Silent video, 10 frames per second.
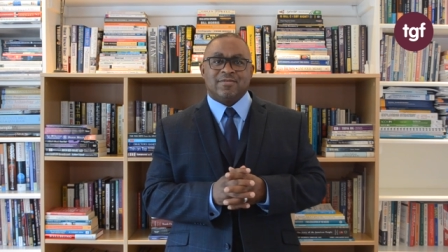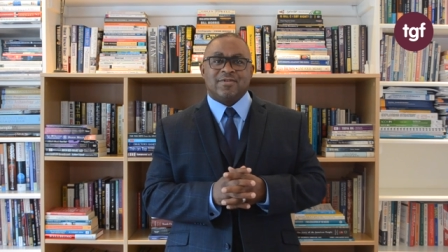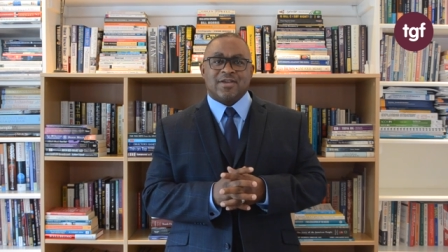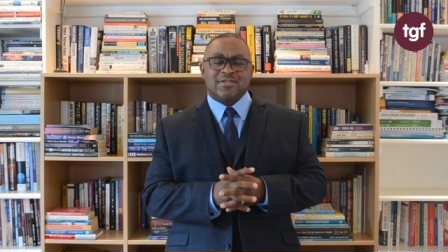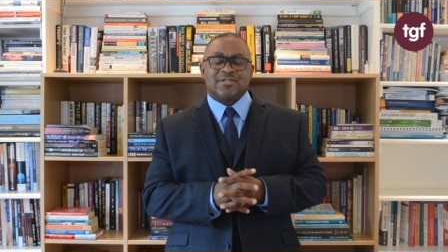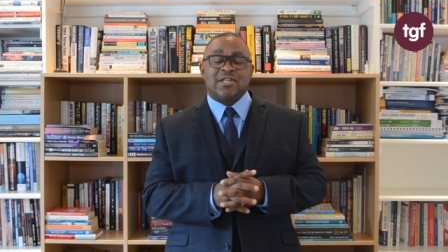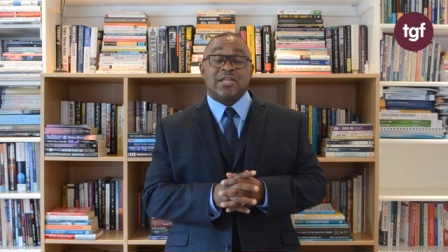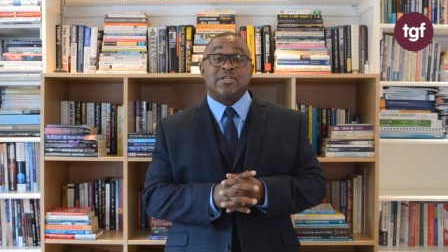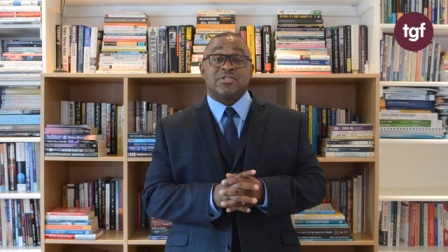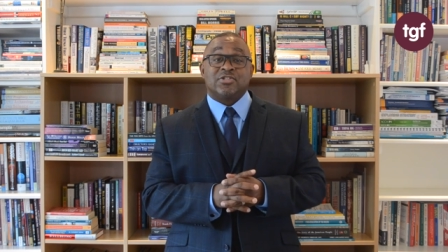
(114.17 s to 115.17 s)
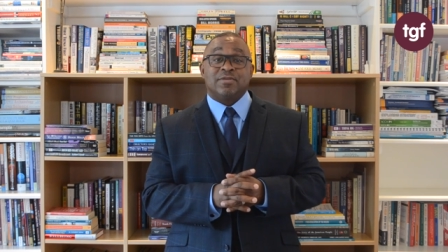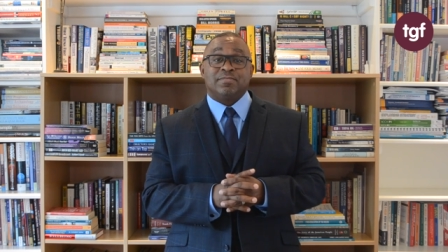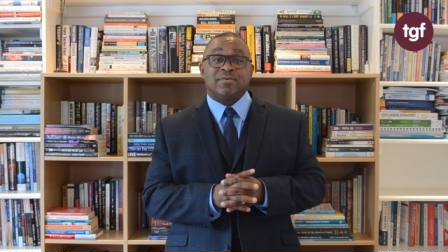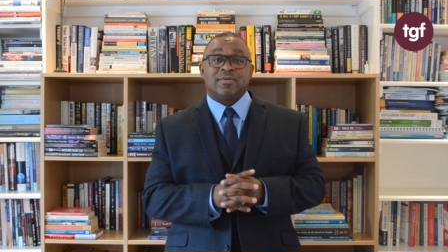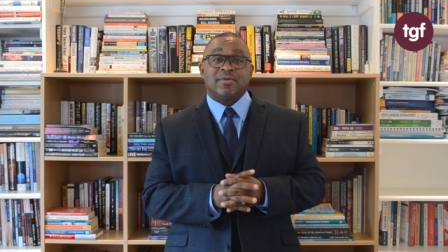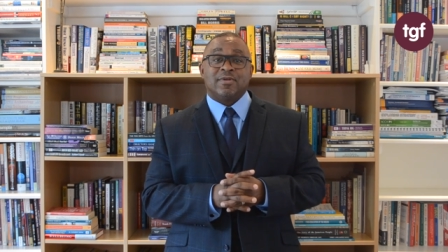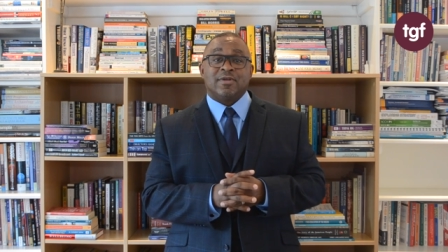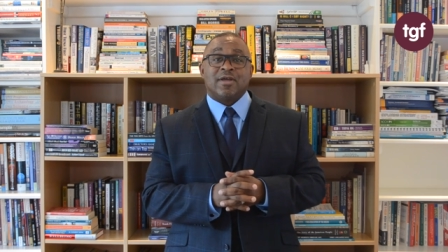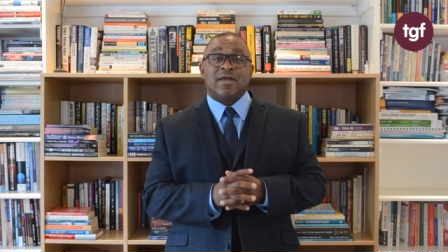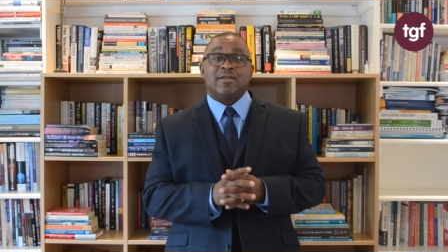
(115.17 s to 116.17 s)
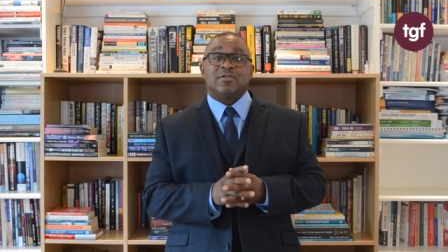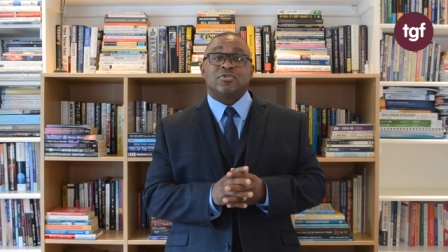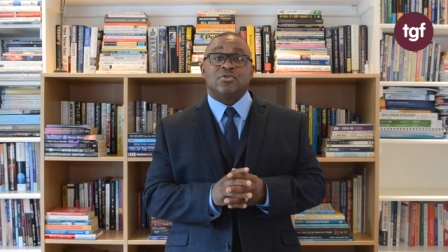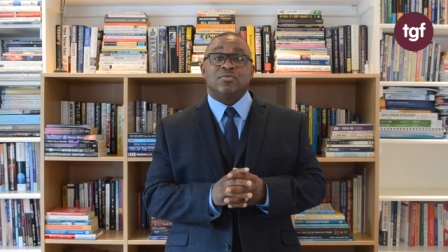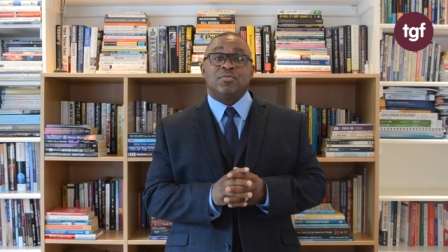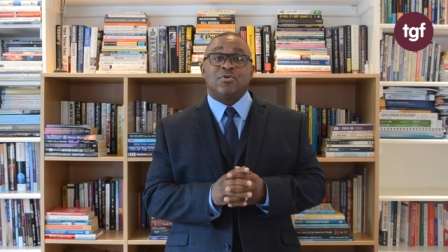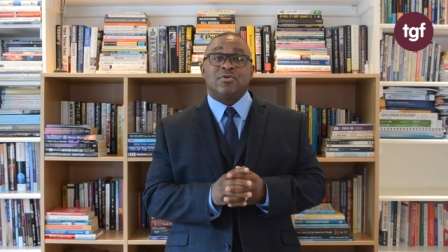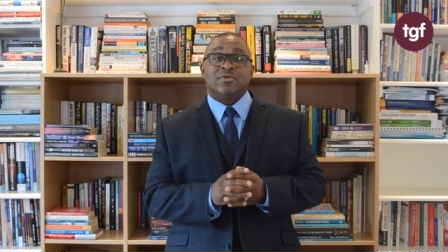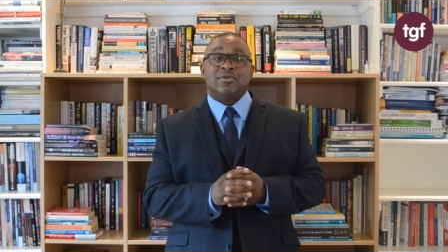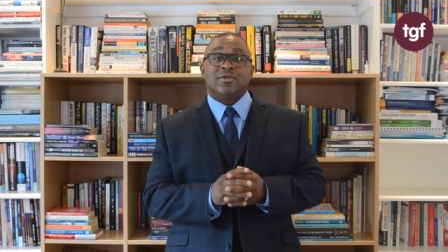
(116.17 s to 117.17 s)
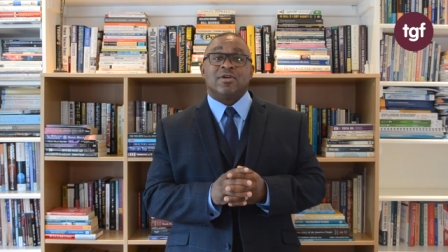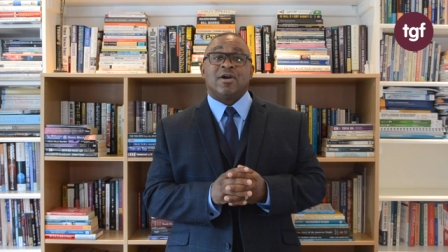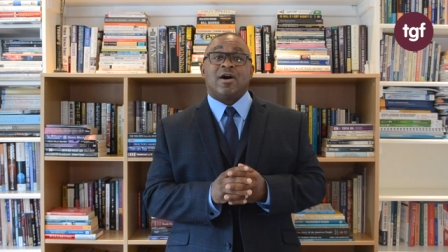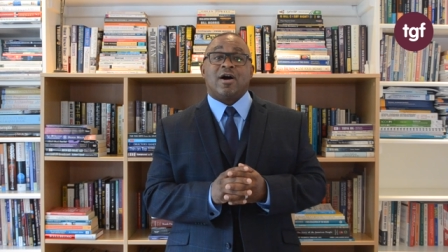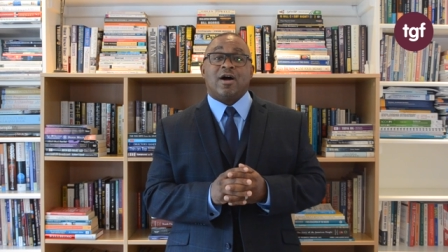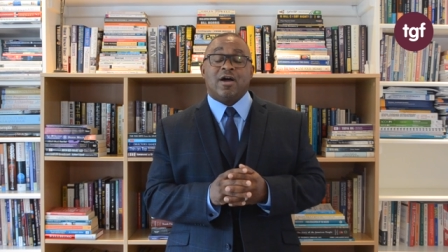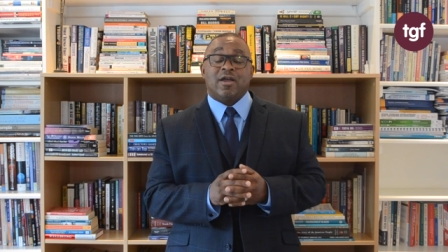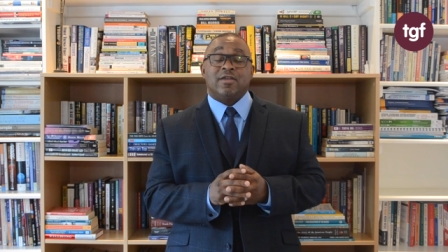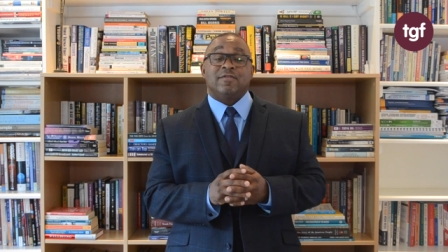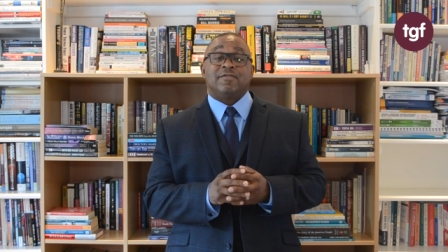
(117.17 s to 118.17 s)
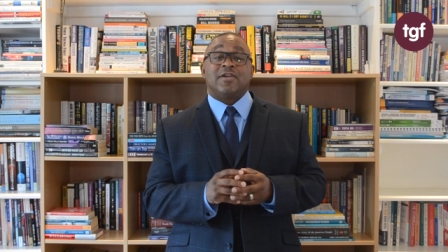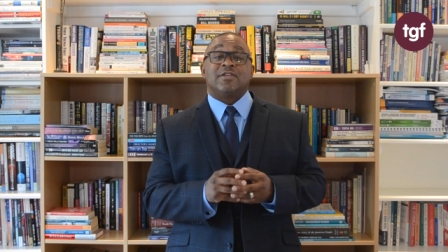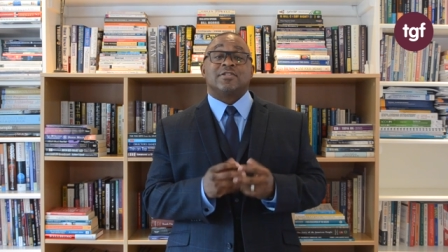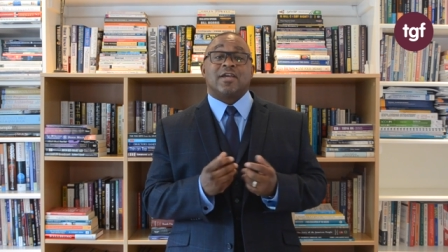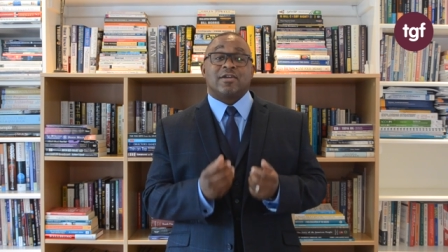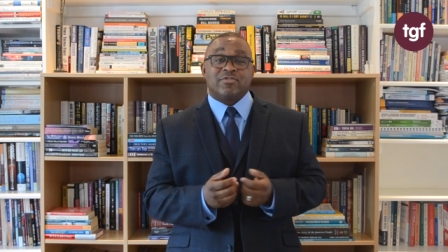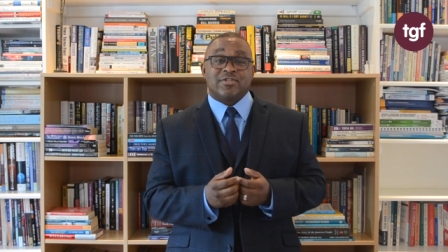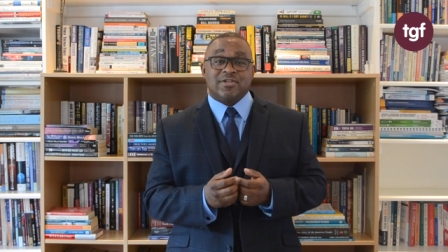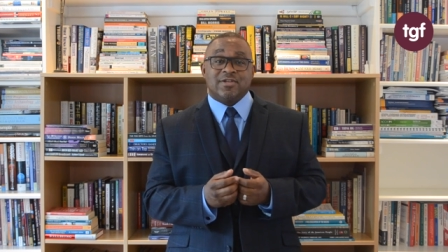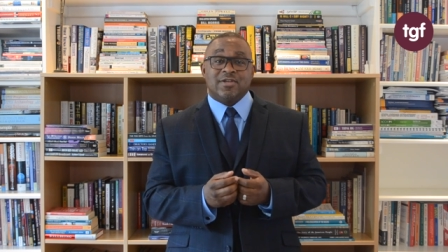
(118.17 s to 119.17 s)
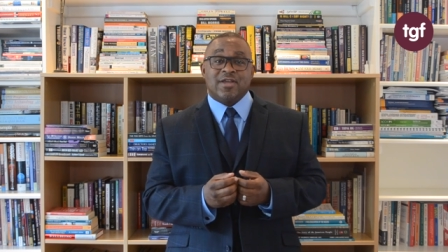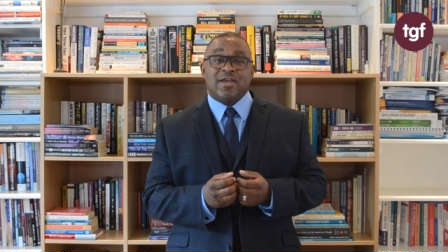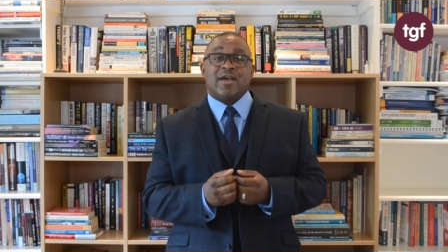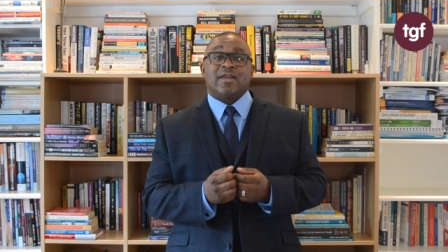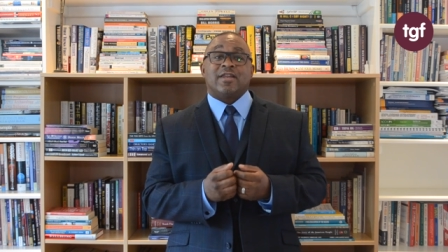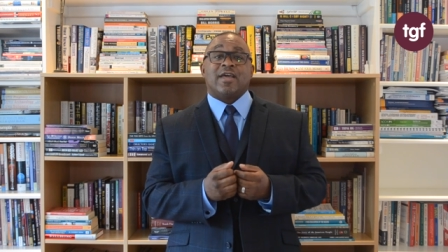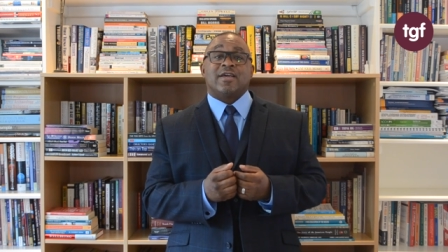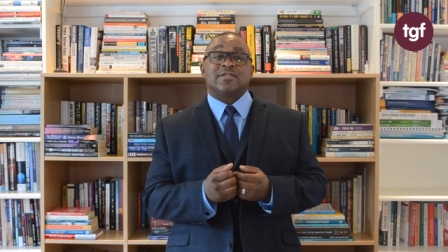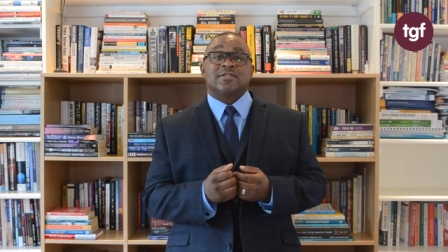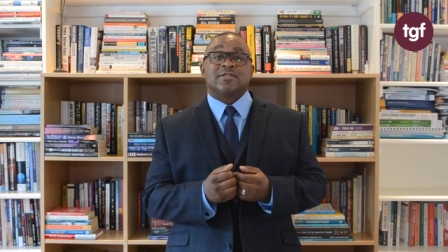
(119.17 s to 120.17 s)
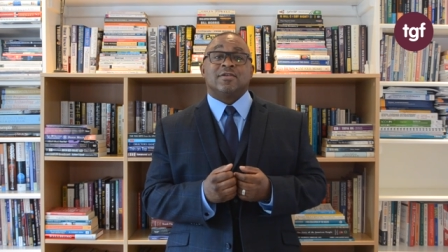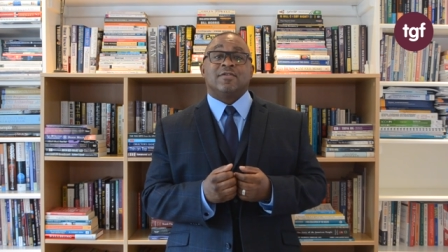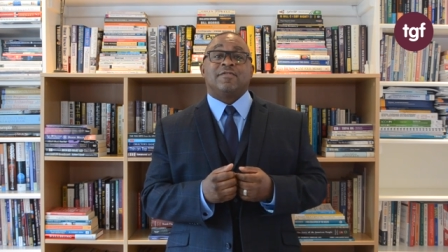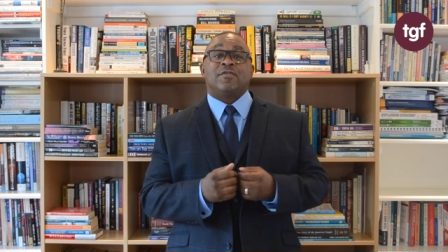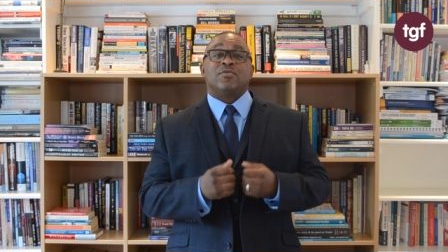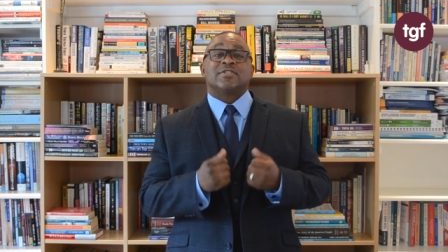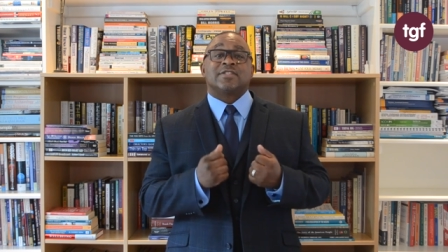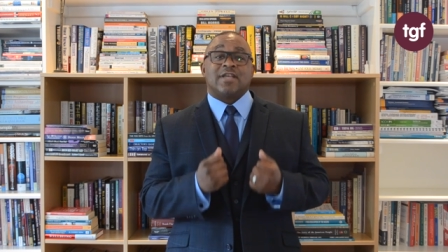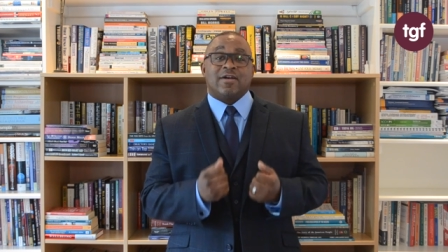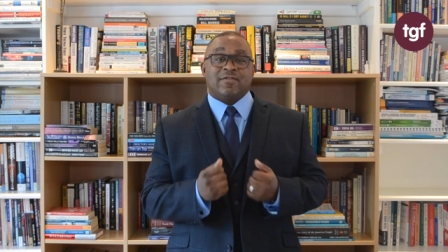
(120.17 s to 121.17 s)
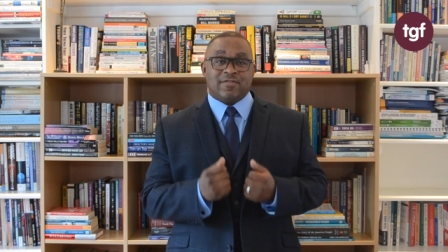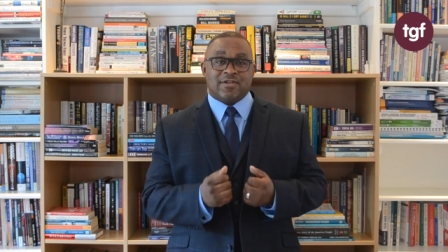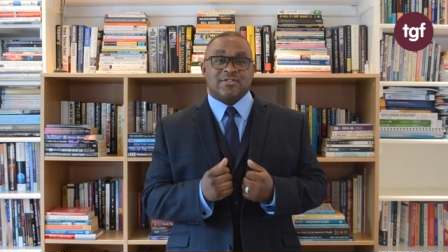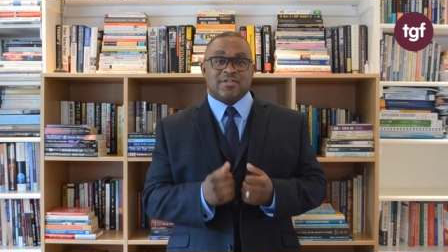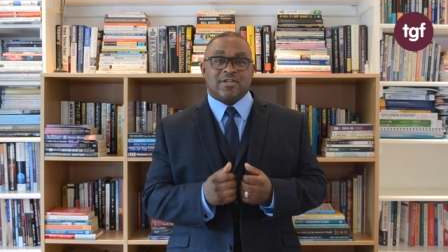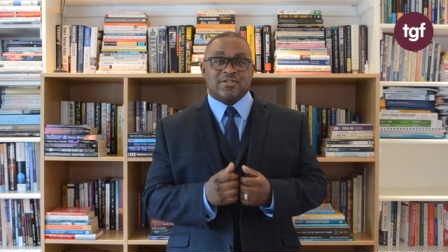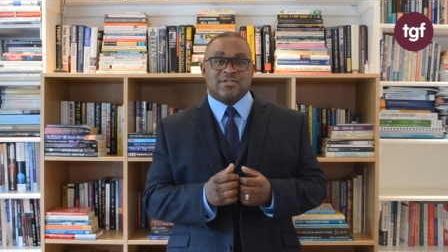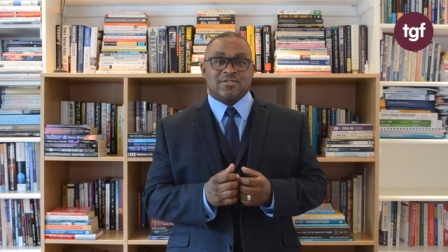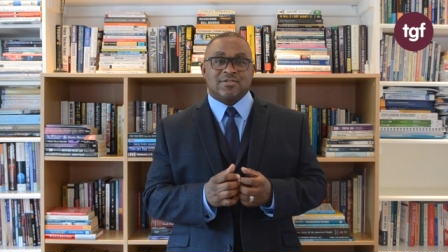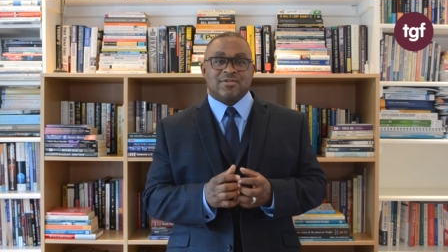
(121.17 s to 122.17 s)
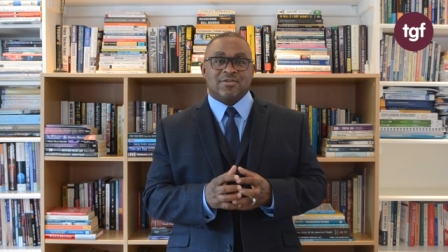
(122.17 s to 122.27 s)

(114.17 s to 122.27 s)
yes, leadership. And then two more, I for integrity and S for selflessness.